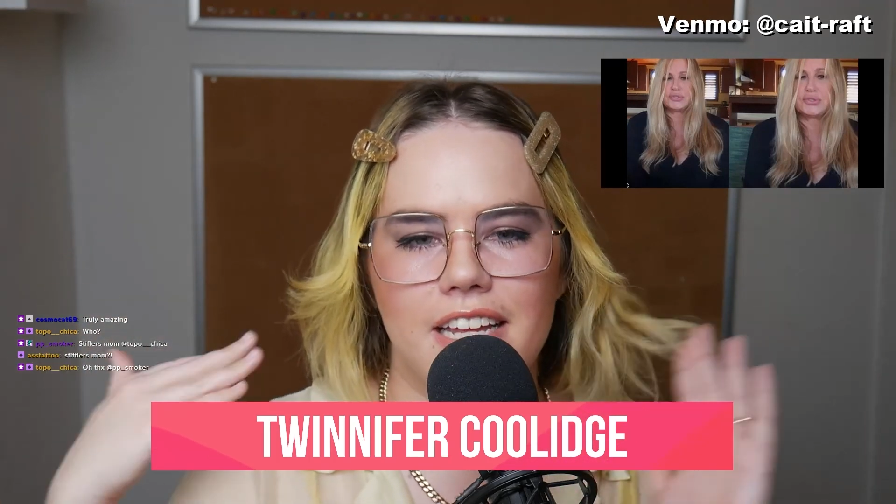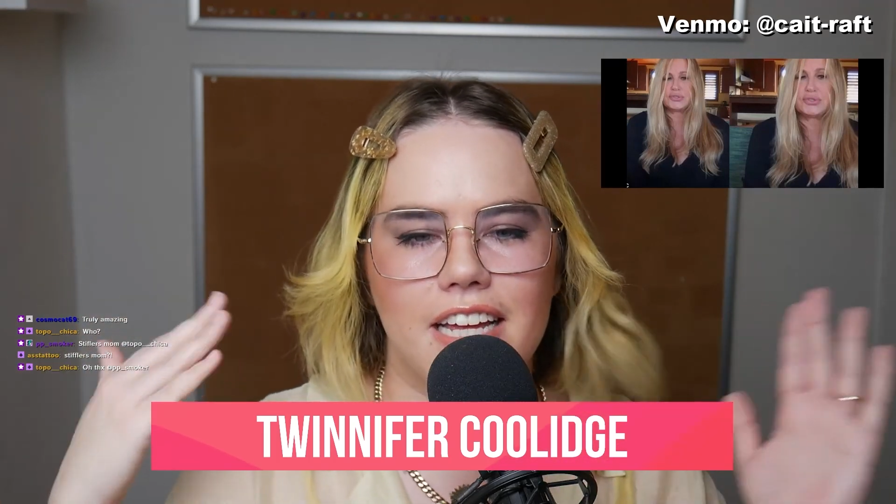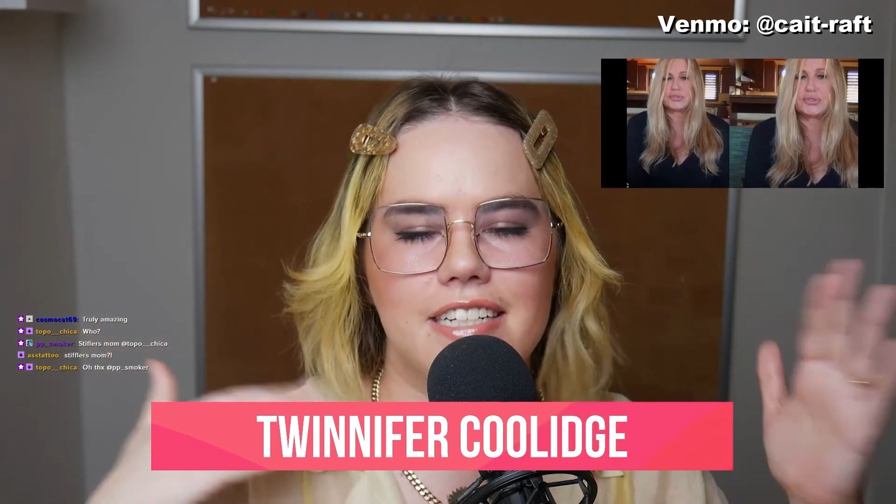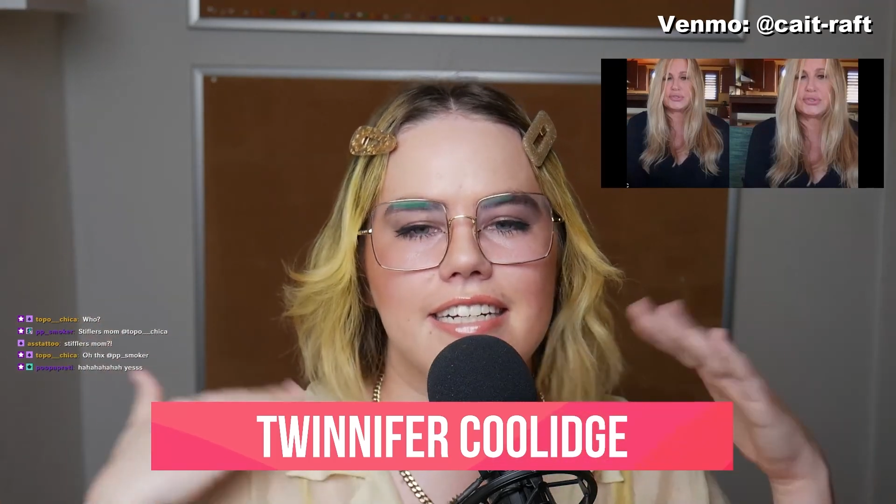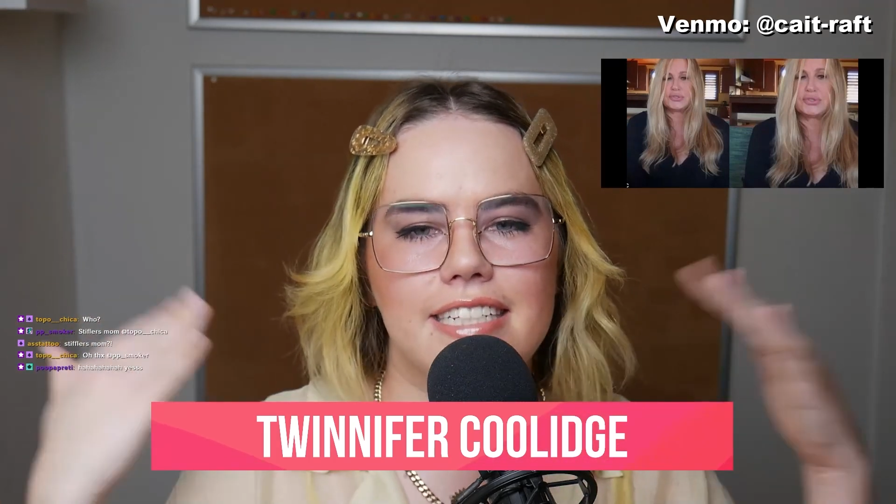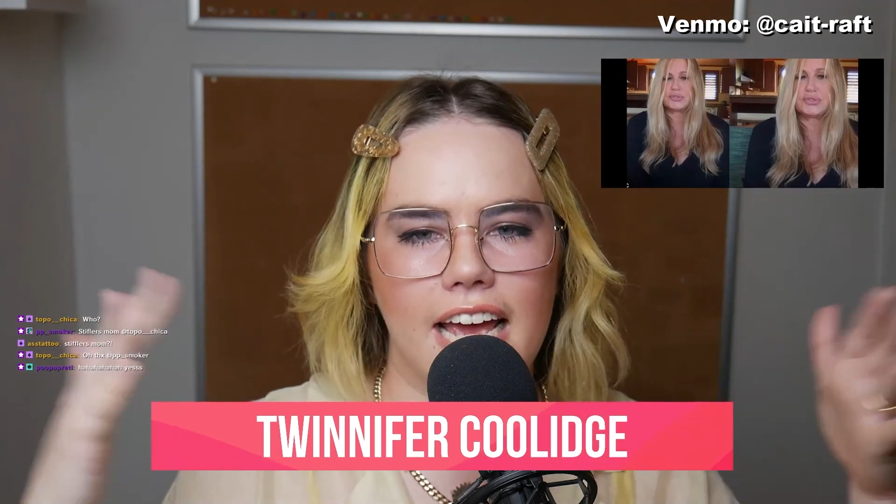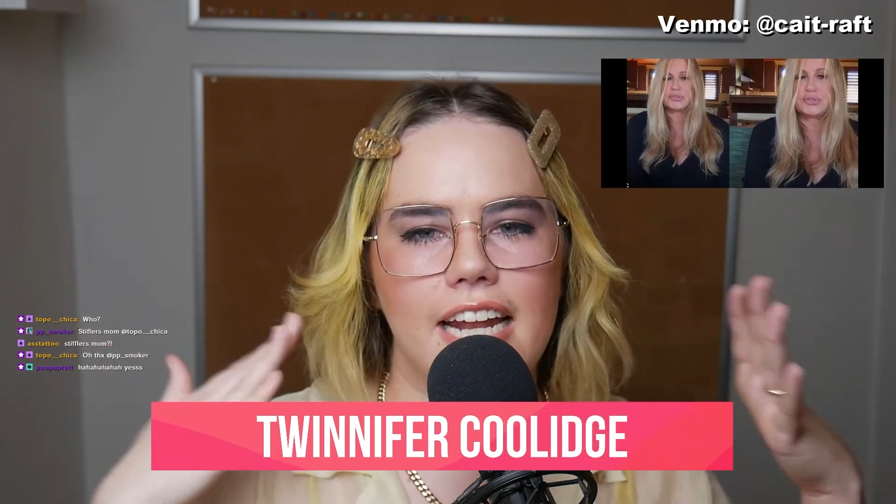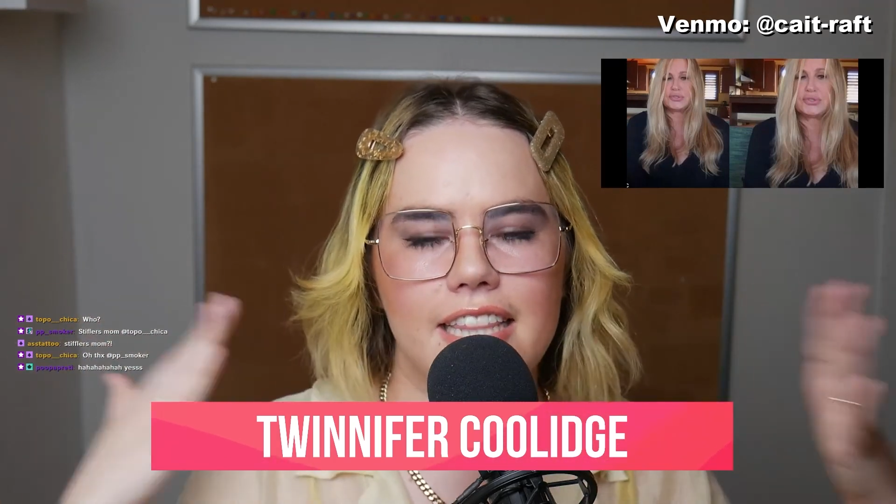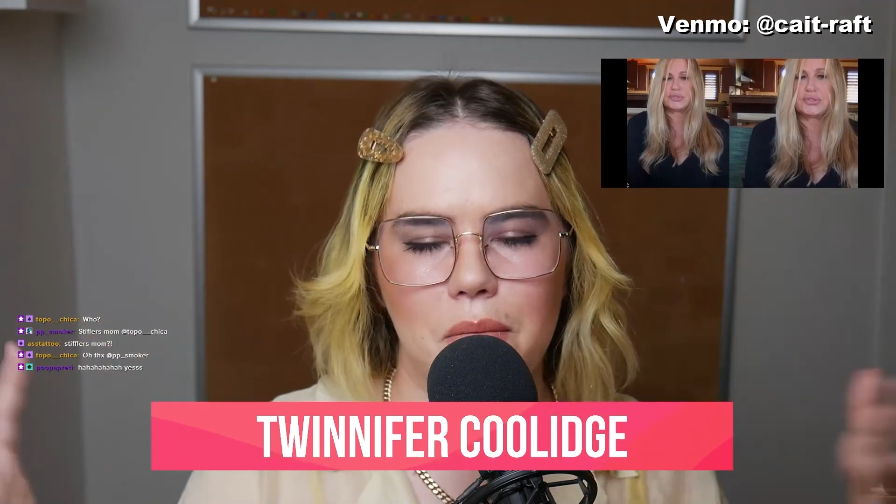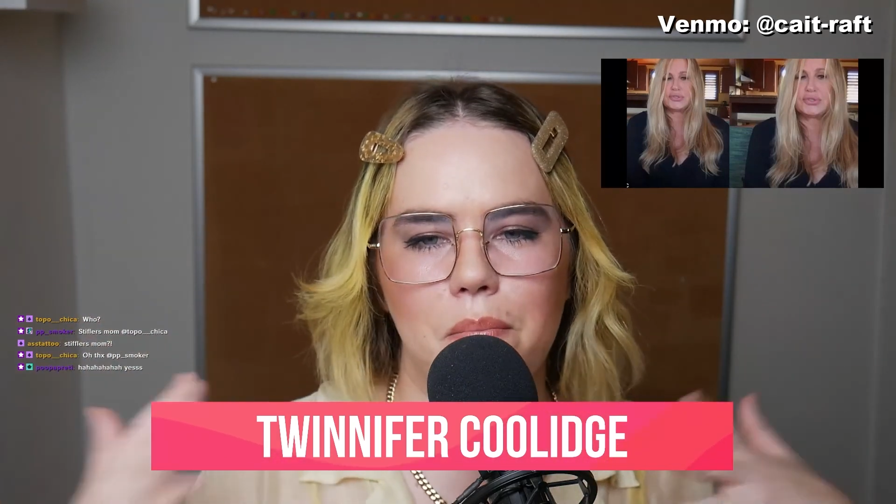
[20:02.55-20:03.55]
and she
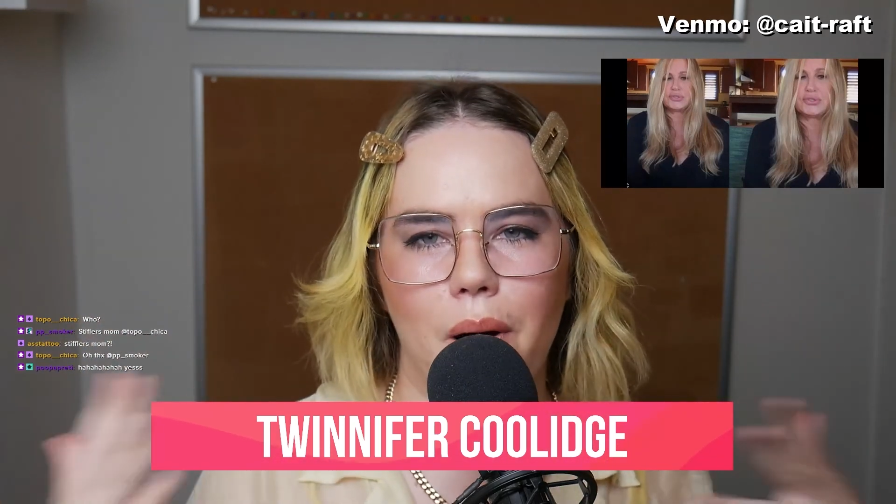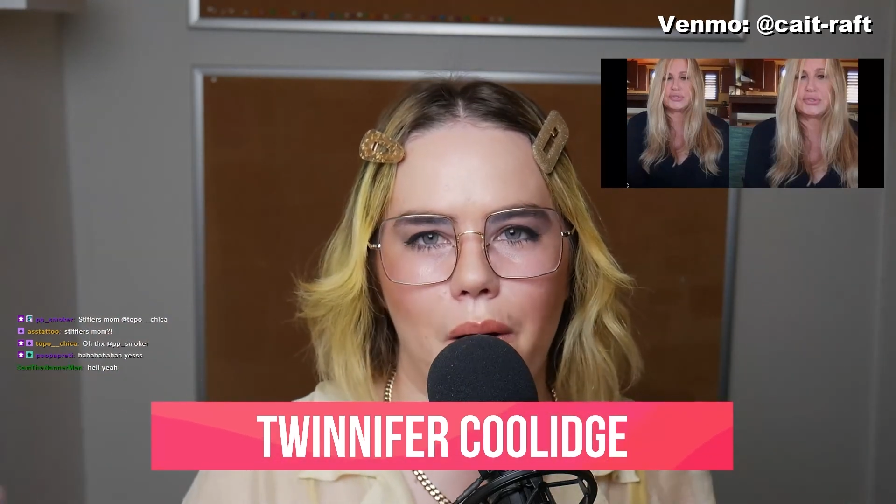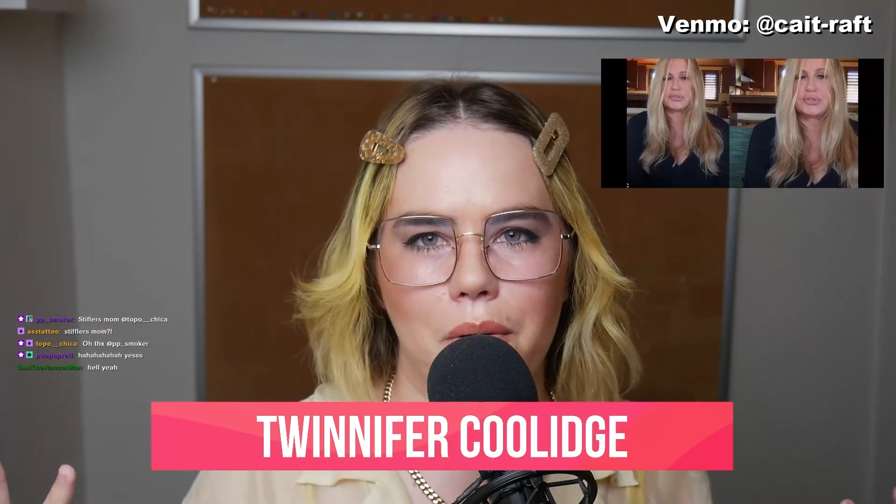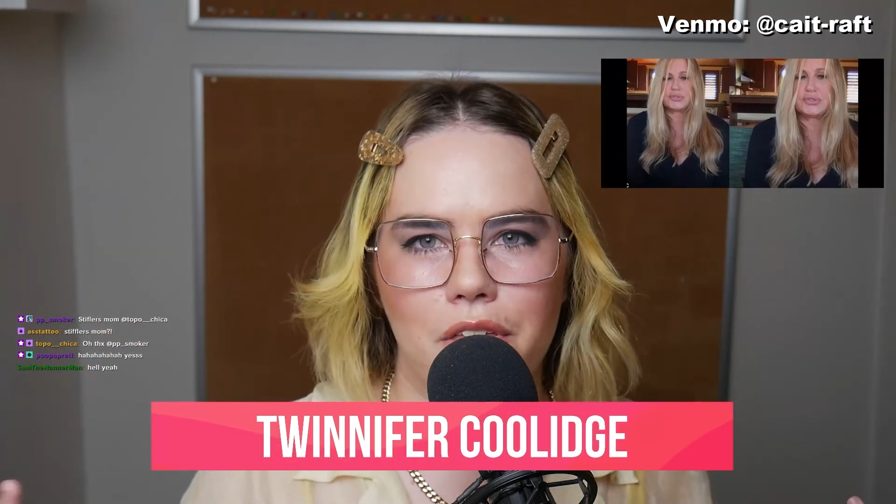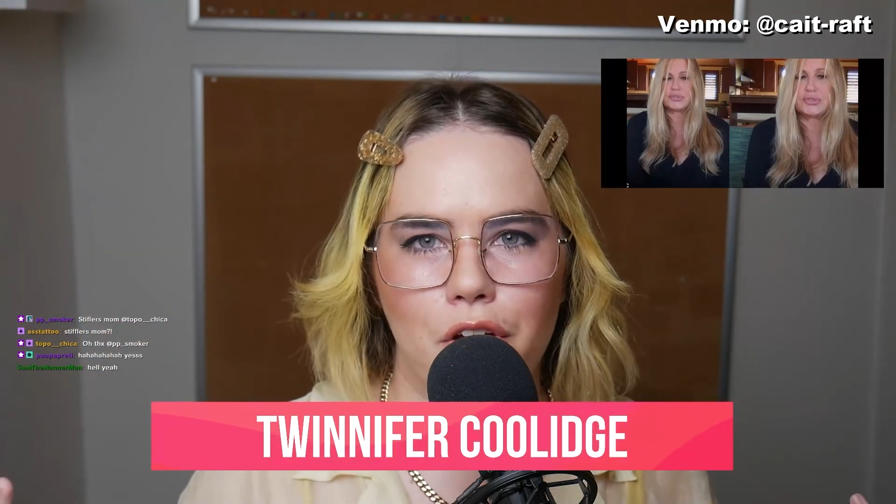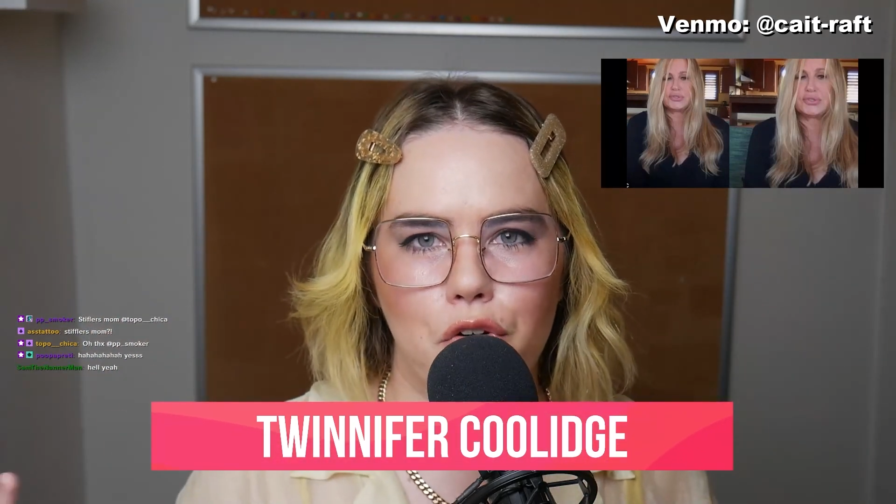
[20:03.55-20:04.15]
dated them both